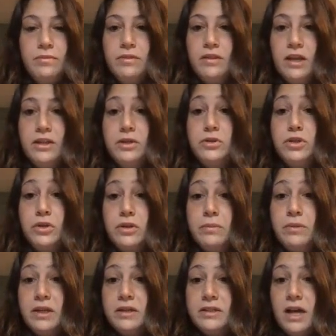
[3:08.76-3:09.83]
you'd show them
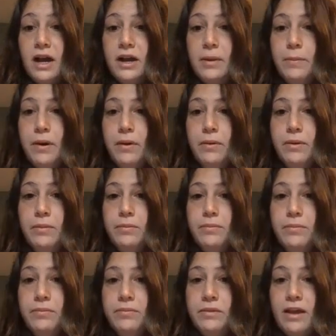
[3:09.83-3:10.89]
the entire poem,
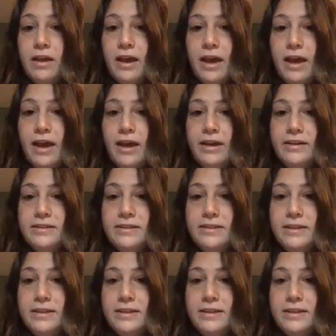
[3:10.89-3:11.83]
and